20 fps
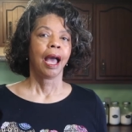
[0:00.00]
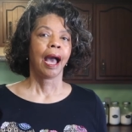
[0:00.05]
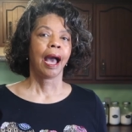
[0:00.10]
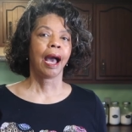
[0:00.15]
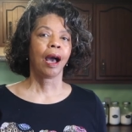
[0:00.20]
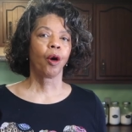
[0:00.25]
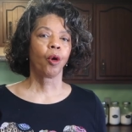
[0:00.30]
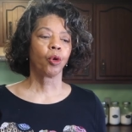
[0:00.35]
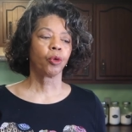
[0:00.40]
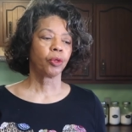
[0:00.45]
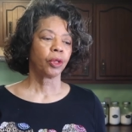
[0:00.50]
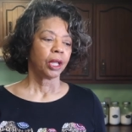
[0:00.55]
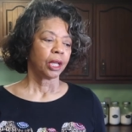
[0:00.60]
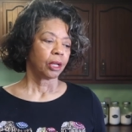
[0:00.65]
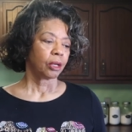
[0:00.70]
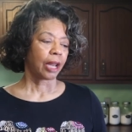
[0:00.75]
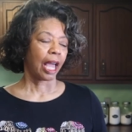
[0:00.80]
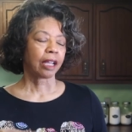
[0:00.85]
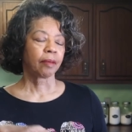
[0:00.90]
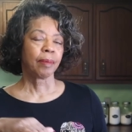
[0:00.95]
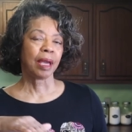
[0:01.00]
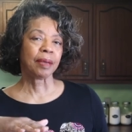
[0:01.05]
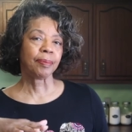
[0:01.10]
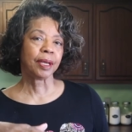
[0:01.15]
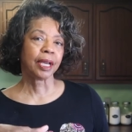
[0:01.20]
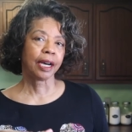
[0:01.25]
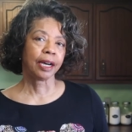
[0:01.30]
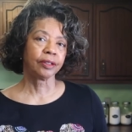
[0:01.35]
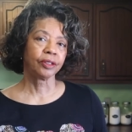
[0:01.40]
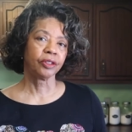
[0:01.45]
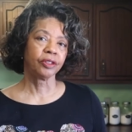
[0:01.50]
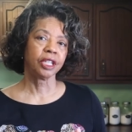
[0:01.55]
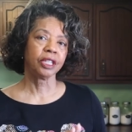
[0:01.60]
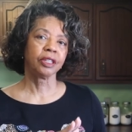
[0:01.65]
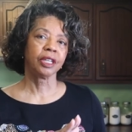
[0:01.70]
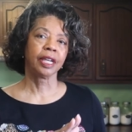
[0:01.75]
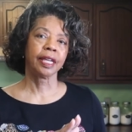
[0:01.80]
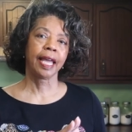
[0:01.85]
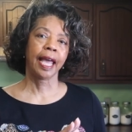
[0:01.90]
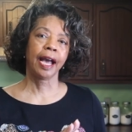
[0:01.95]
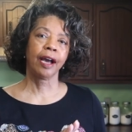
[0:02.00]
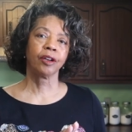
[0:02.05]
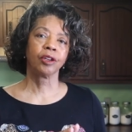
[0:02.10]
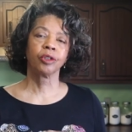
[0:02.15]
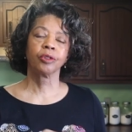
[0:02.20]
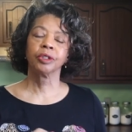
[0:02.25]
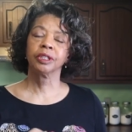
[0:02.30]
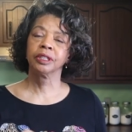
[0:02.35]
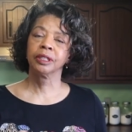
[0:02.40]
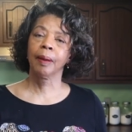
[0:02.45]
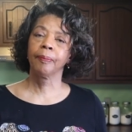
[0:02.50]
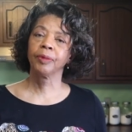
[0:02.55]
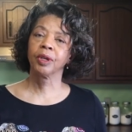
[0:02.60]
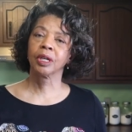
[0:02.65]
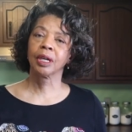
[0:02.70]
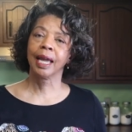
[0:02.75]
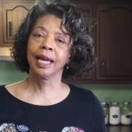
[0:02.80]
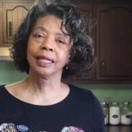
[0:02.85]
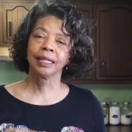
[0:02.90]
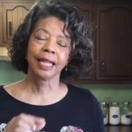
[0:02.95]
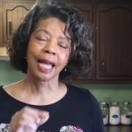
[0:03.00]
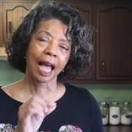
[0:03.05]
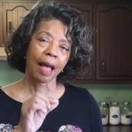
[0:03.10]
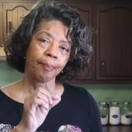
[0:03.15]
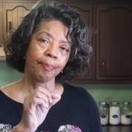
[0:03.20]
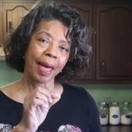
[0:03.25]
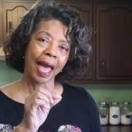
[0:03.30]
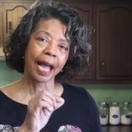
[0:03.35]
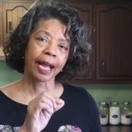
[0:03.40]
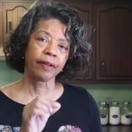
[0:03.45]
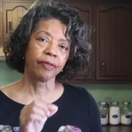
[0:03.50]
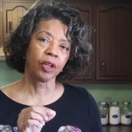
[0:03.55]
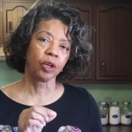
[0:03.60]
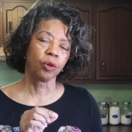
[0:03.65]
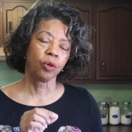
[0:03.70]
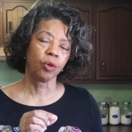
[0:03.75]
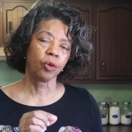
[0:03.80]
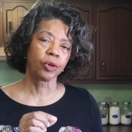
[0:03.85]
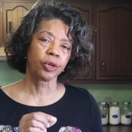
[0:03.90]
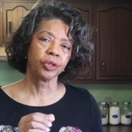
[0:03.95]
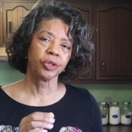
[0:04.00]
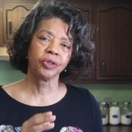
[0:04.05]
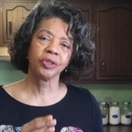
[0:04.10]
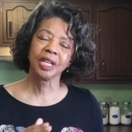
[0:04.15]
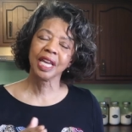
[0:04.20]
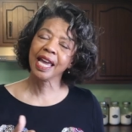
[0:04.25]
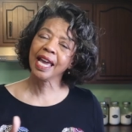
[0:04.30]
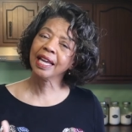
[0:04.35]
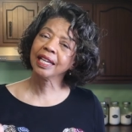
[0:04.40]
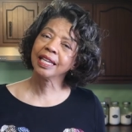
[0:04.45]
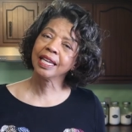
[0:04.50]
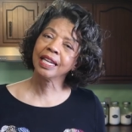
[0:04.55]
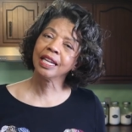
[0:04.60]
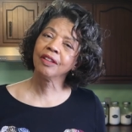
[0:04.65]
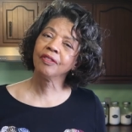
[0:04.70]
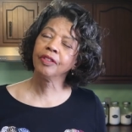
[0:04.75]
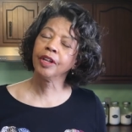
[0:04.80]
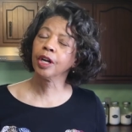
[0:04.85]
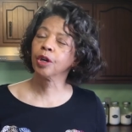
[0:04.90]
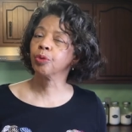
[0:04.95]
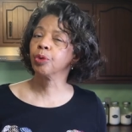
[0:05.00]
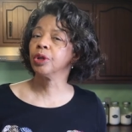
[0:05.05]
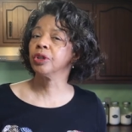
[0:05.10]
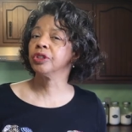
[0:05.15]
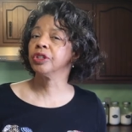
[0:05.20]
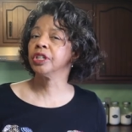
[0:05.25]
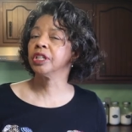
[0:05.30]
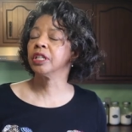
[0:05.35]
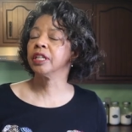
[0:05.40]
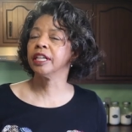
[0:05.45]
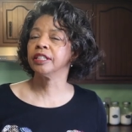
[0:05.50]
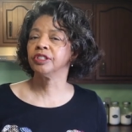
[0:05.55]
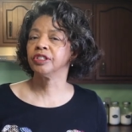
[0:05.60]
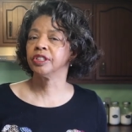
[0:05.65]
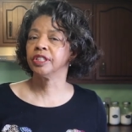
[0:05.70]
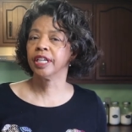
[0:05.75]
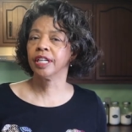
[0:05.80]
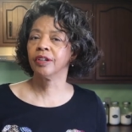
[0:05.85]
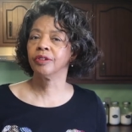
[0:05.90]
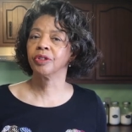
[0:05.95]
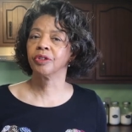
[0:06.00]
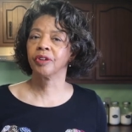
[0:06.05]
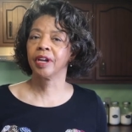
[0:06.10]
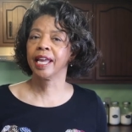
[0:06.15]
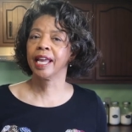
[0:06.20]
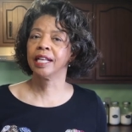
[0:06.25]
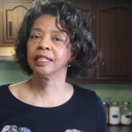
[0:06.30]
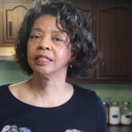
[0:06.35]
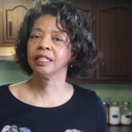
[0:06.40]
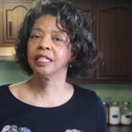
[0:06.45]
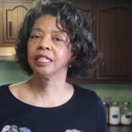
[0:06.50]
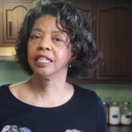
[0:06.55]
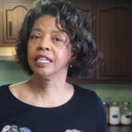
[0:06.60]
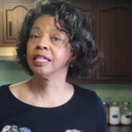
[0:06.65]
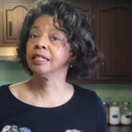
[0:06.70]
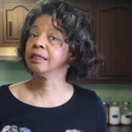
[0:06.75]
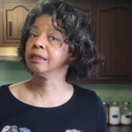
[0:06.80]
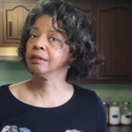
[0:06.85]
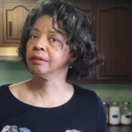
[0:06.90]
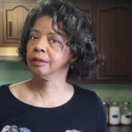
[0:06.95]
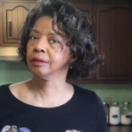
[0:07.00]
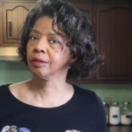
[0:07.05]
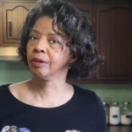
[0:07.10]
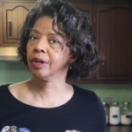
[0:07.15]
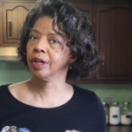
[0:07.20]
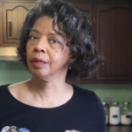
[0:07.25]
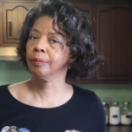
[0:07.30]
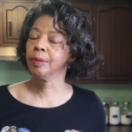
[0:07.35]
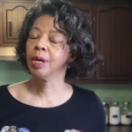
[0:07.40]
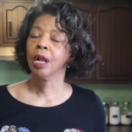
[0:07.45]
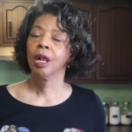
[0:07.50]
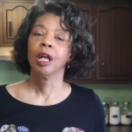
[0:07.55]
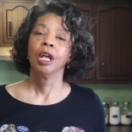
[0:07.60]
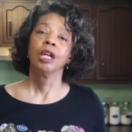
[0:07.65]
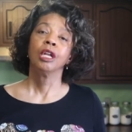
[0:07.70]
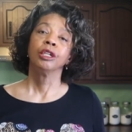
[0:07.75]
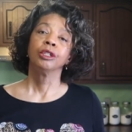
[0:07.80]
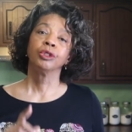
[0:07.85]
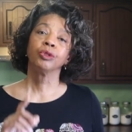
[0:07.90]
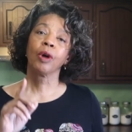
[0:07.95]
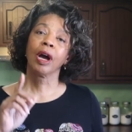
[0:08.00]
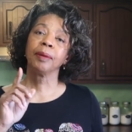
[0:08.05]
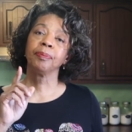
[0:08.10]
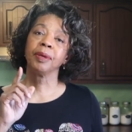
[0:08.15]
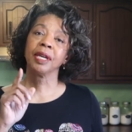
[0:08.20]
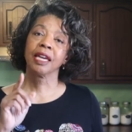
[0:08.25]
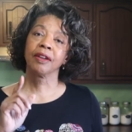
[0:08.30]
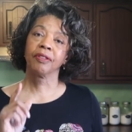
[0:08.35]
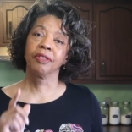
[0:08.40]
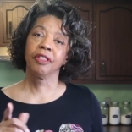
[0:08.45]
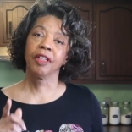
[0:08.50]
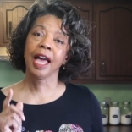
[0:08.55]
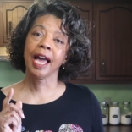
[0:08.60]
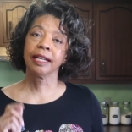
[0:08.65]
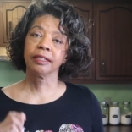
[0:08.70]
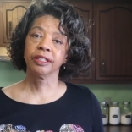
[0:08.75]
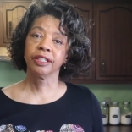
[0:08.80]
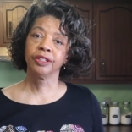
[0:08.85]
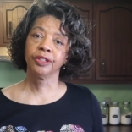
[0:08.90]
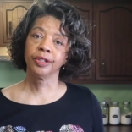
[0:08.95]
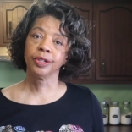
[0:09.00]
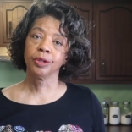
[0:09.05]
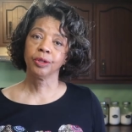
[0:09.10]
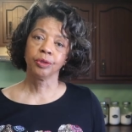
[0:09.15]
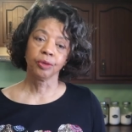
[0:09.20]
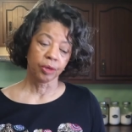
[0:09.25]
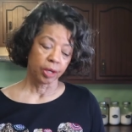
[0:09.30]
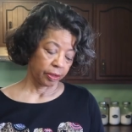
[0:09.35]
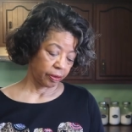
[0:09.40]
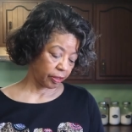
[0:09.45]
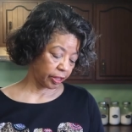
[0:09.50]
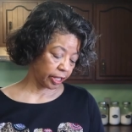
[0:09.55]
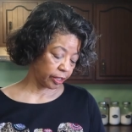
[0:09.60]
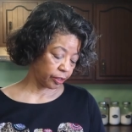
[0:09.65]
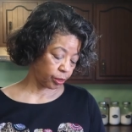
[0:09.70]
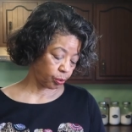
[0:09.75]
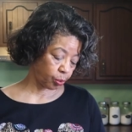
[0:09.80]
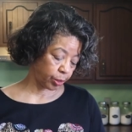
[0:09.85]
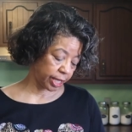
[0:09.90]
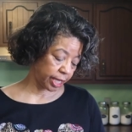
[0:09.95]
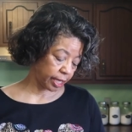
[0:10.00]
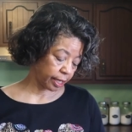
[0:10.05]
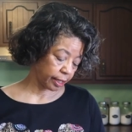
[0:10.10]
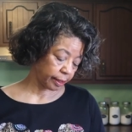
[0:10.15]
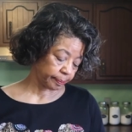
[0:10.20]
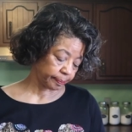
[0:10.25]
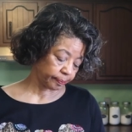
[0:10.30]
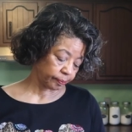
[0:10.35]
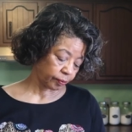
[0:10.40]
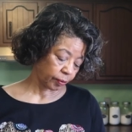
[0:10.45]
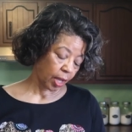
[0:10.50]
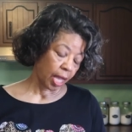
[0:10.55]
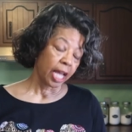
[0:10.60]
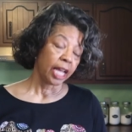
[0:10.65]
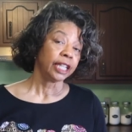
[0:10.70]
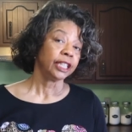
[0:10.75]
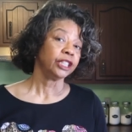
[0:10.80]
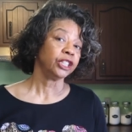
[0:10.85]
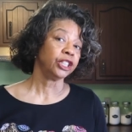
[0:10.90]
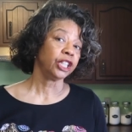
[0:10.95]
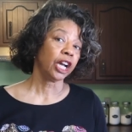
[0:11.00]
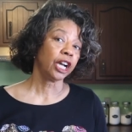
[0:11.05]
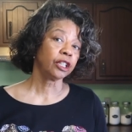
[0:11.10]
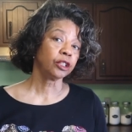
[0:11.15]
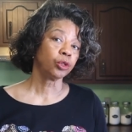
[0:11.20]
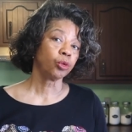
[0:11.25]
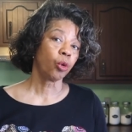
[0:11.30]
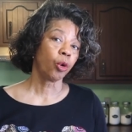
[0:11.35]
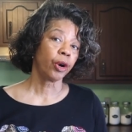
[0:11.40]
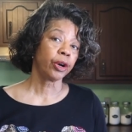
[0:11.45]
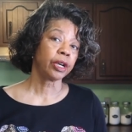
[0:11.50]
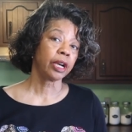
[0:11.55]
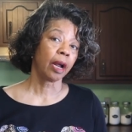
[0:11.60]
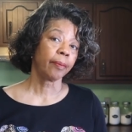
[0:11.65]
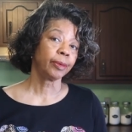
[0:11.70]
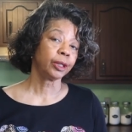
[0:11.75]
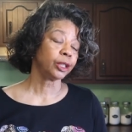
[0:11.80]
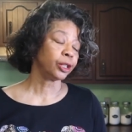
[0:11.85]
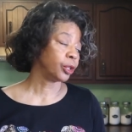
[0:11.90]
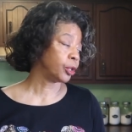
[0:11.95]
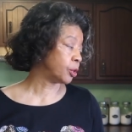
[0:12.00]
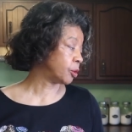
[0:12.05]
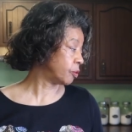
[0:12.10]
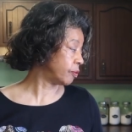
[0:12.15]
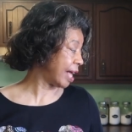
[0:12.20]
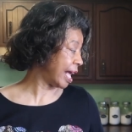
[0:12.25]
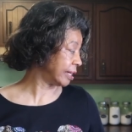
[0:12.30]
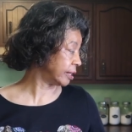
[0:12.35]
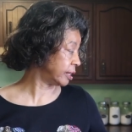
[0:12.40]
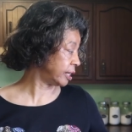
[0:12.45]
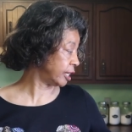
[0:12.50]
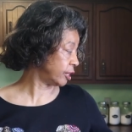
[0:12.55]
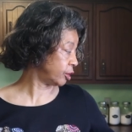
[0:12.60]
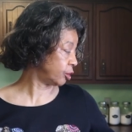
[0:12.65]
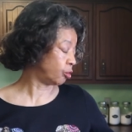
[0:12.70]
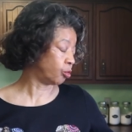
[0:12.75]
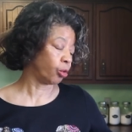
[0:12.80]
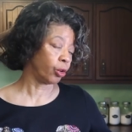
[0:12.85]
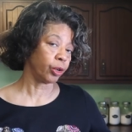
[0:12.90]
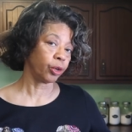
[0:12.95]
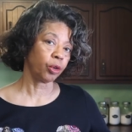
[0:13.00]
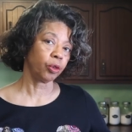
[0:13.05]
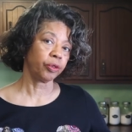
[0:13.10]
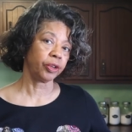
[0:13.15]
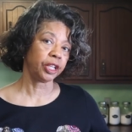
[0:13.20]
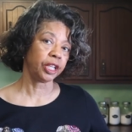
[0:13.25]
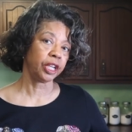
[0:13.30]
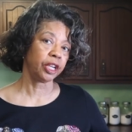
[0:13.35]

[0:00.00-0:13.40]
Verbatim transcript: how like maybe underneath the counter or something like that, back in the corner, you can't get in there real good unless you get on your hands and knees and scrub. So I picked that to do this week. Junk drawer number two, that's this drawer over